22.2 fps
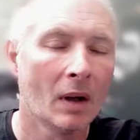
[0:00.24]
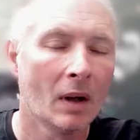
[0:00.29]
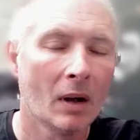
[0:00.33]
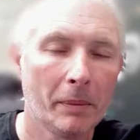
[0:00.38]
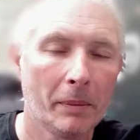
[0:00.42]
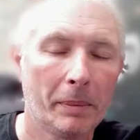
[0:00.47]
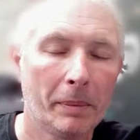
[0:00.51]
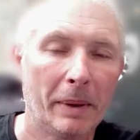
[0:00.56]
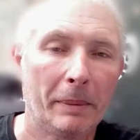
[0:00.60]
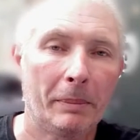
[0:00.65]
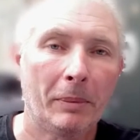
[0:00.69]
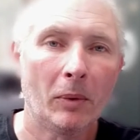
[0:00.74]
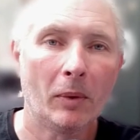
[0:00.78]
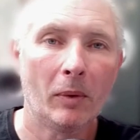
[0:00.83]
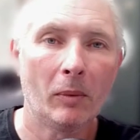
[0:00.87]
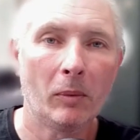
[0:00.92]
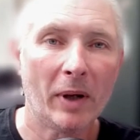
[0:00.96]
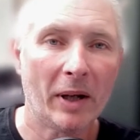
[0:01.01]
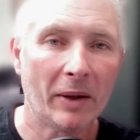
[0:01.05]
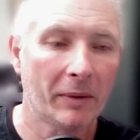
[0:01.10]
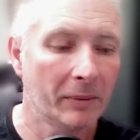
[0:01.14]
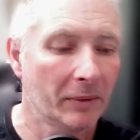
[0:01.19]
Hi people,
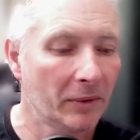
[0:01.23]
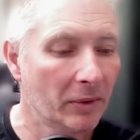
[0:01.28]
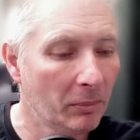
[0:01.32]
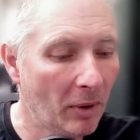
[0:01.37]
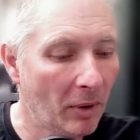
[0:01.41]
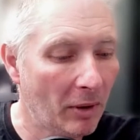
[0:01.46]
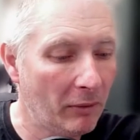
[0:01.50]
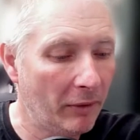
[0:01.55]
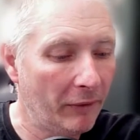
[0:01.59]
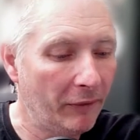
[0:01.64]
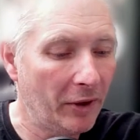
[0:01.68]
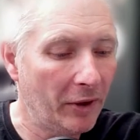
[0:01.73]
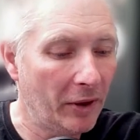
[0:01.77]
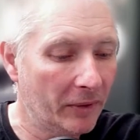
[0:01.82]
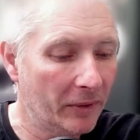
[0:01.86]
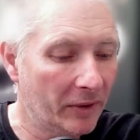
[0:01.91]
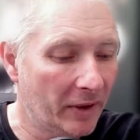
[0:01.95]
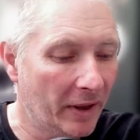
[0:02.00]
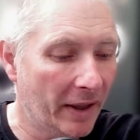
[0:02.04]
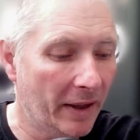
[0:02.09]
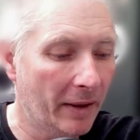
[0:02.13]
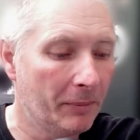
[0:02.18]
and welcome to my review.
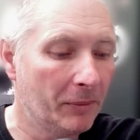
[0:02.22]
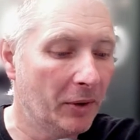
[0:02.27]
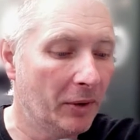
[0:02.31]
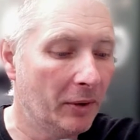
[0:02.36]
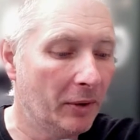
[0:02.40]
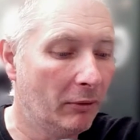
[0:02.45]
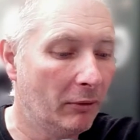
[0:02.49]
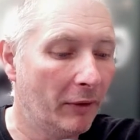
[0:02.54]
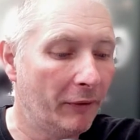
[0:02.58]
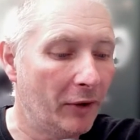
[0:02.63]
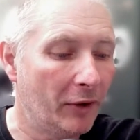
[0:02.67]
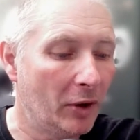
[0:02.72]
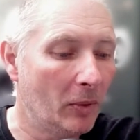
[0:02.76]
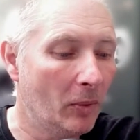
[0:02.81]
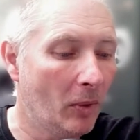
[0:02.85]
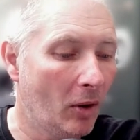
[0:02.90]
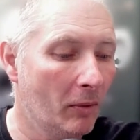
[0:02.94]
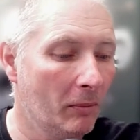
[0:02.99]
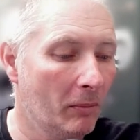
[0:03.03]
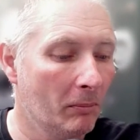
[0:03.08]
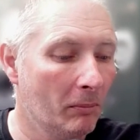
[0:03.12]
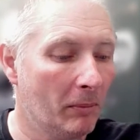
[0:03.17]
Today I'm doing a review
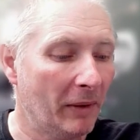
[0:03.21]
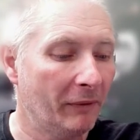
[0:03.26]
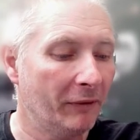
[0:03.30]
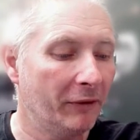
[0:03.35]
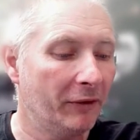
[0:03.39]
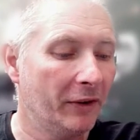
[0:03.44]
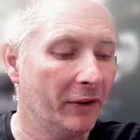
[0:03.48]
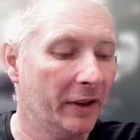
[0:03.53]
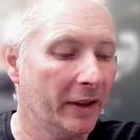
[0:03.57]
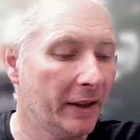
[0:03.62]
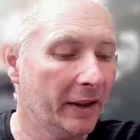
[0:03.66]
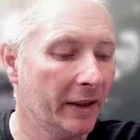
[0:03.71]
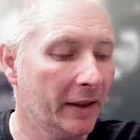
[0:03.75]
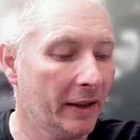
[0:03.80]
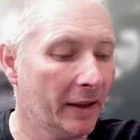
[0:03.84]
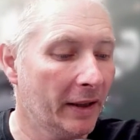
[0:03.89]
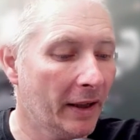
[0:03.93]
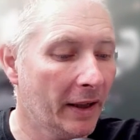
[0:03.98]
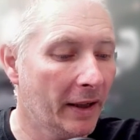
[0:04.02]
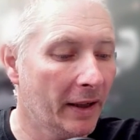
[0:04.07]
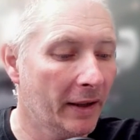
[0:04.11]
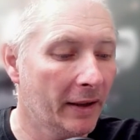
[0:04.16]
on
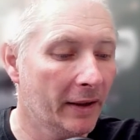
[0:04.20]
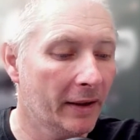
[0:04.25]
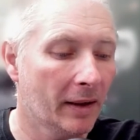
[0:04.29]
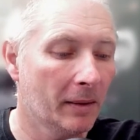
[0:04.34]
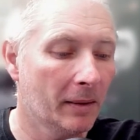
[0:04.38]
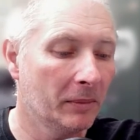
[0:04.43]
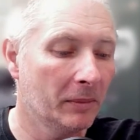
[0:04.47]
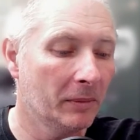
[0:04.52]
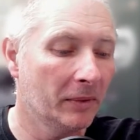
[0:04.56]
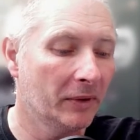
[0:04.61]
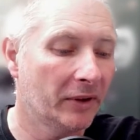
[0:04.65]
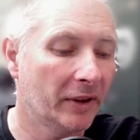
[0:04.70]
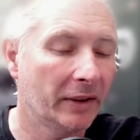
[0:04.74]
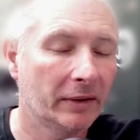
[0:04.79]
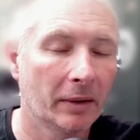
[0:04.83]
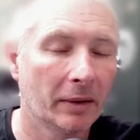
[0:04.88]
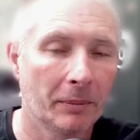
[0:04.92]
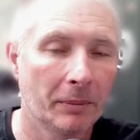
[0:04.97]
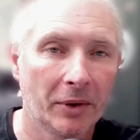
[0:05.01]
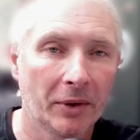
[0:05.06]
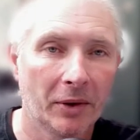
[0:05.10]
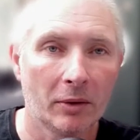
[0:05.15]
Monthly Income
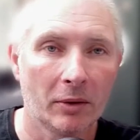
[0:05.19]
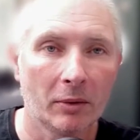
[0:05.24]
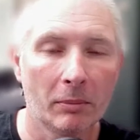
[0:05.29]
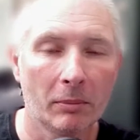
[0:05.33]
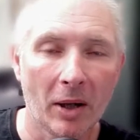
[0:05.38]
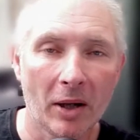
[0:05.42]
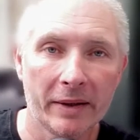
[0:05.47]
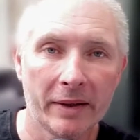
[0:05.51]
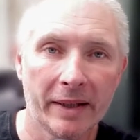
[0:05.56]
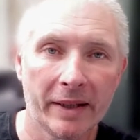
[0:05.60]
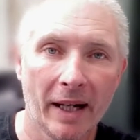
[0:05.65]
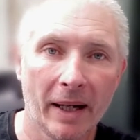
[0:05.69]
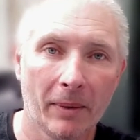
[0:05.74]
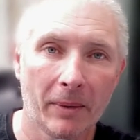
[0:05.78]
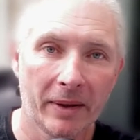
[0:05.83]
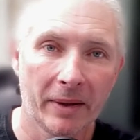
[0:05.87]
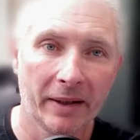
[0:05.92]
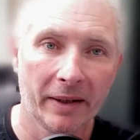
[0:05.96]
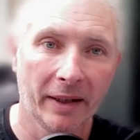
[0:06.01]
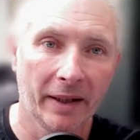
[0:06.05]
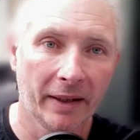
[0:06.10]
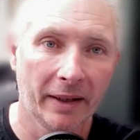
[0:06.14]
System two by
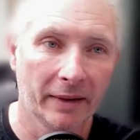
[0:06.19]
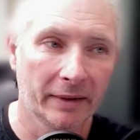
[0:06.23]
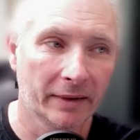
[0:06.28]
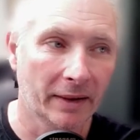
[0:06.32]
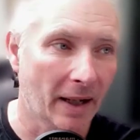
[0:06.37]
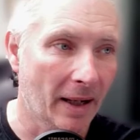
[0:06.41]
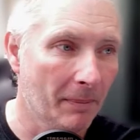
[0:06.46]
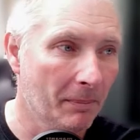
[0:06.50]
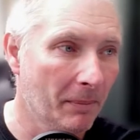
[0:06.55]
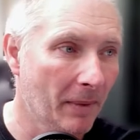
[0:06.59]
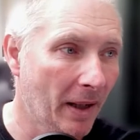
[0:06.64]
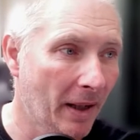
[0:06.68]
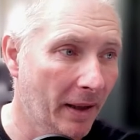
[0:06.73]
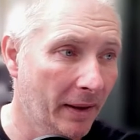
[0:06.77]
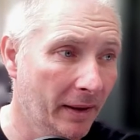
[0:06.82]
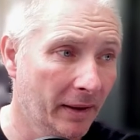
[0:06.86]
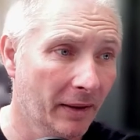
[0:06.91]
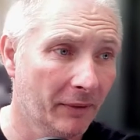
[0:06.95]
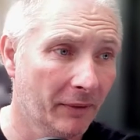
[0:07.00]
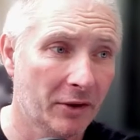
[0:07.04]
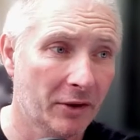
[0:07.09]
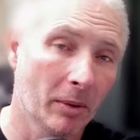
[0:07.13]
Dawood Islam and
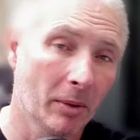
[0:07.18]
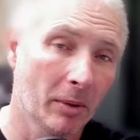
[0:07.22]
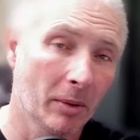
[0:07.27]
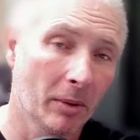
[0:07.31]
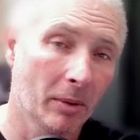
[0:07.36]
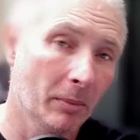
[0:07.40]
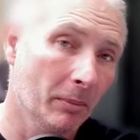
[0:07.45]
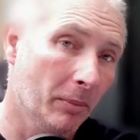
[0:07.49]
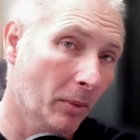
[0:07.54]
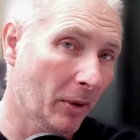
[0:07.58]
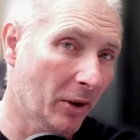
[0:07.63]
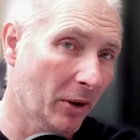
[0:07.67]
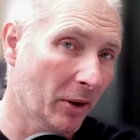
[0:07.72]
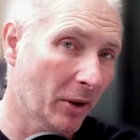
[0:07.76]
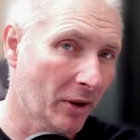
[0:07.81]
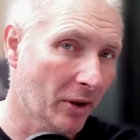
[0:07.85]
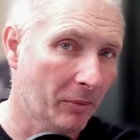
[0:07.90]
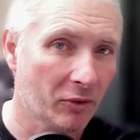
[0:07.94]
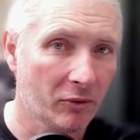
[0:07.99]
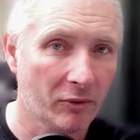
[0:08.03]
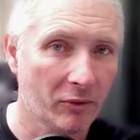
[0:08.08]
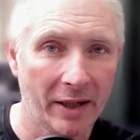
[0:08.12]
another gentleman, but we'll
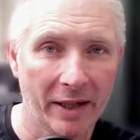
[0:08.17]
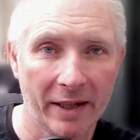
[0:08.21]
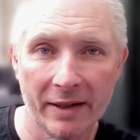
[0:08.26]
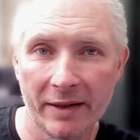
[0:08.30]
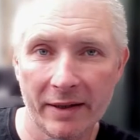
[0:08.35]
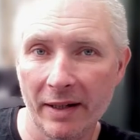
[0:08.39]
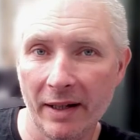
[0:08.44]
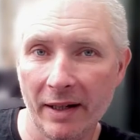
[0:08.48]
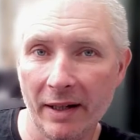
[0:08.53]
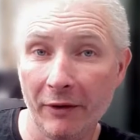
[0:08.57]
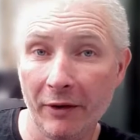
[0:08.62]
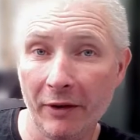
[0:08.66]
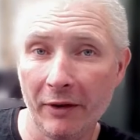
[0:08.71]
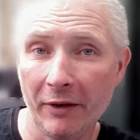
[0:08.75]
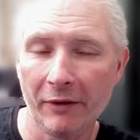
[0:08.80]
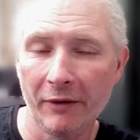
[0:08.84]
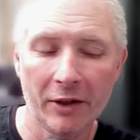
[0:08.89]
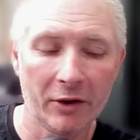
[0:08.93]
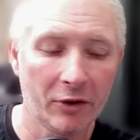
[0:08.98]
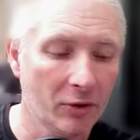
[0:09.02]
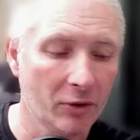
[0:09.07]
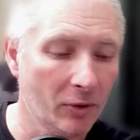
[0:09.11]
jump straight into that very,
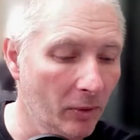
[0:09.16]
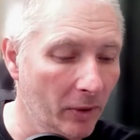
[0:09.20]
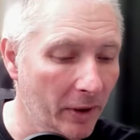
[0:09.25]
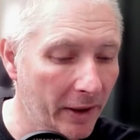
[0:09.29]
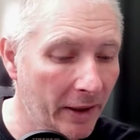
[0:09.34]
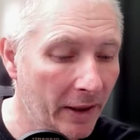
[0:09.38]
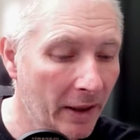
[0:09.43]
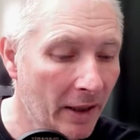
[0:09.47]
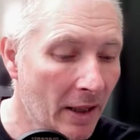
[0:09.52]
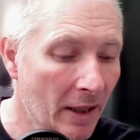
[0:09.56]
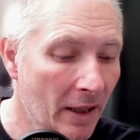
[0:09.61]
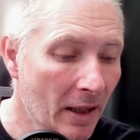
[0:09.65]
very shortly.